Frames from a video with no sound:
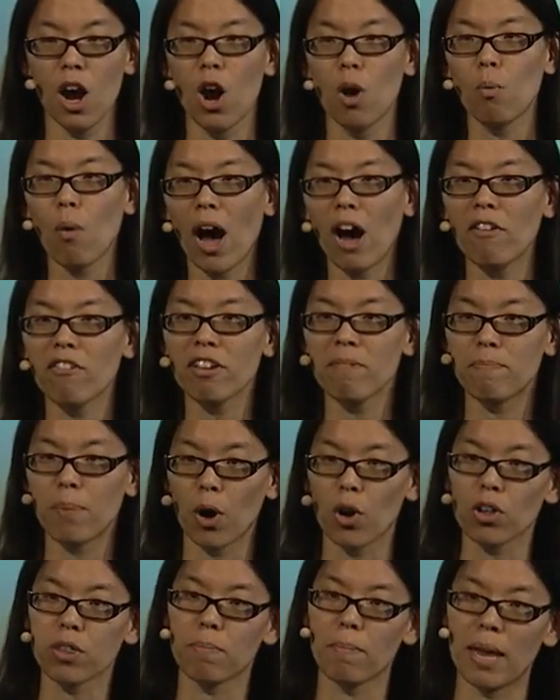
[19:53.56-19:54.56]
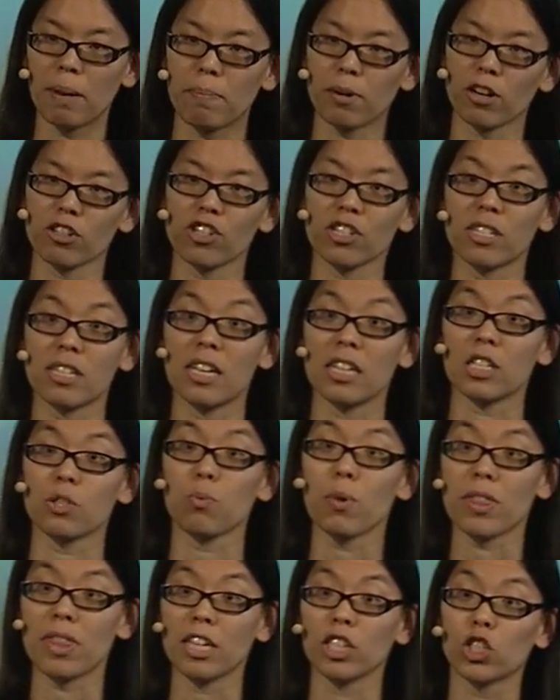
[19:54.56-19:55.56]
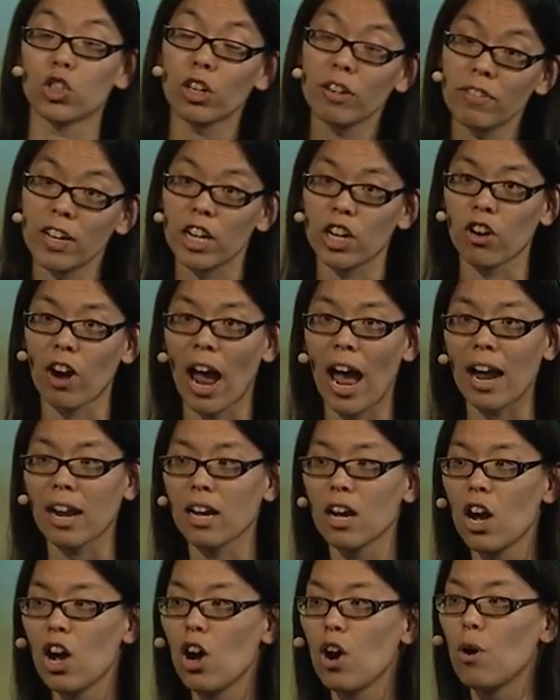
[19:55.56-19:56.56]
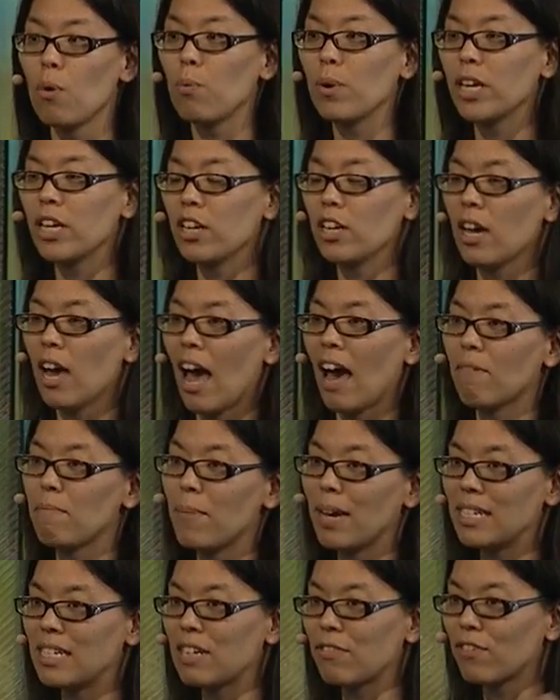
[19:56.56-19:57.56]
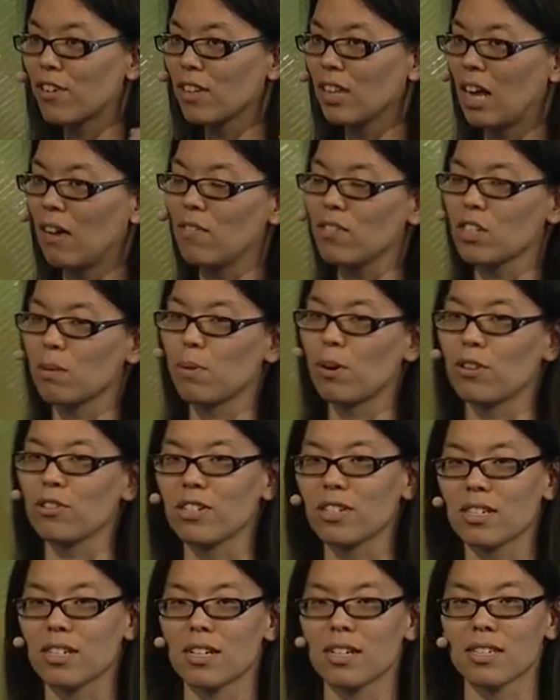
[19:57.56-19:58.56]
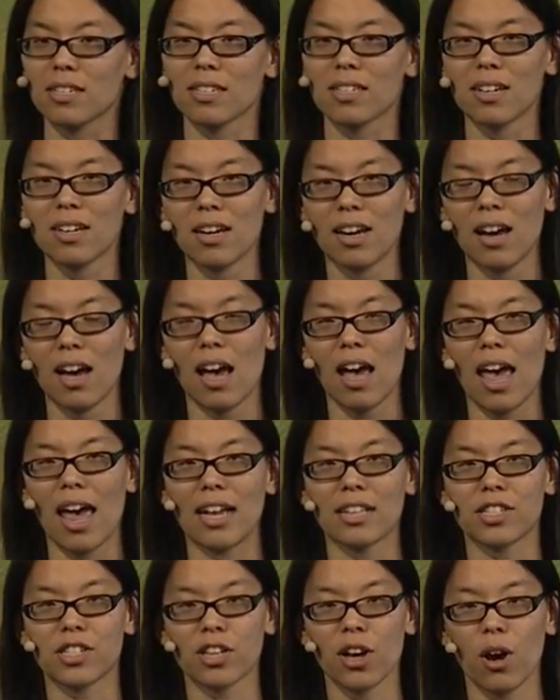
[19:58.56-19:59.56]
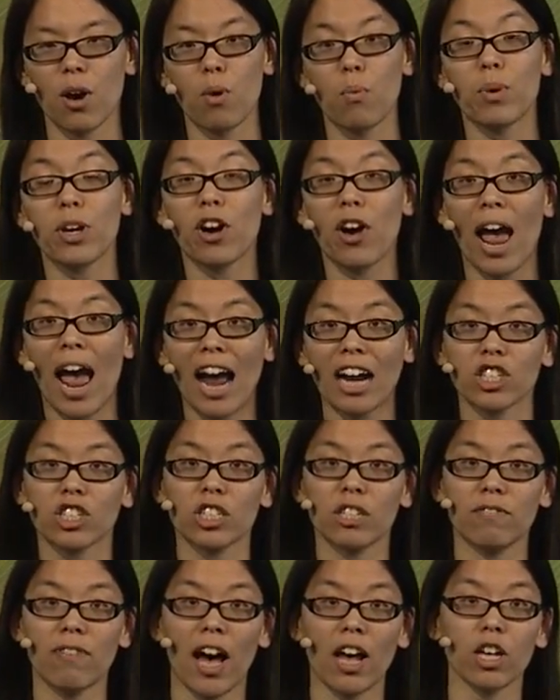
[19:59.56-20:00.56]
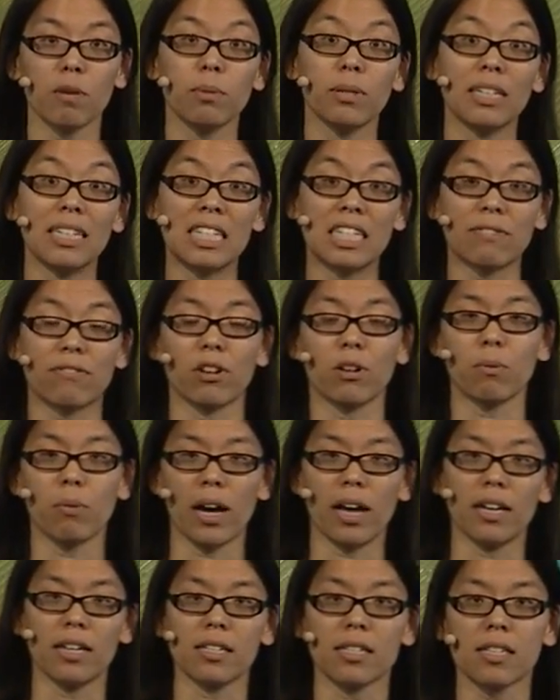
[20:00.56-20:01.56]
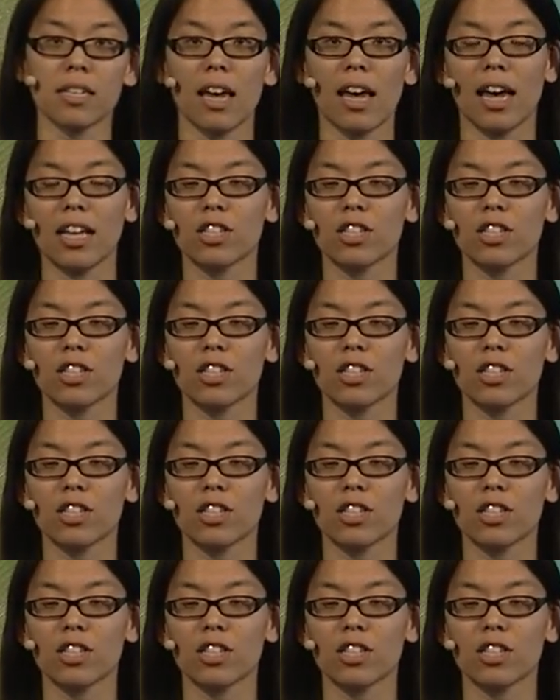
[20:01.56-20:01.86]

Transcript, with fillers: While we both made purchases within Trivia Crack, we have made different levels of purchases. And so we are actually valuable in different ways.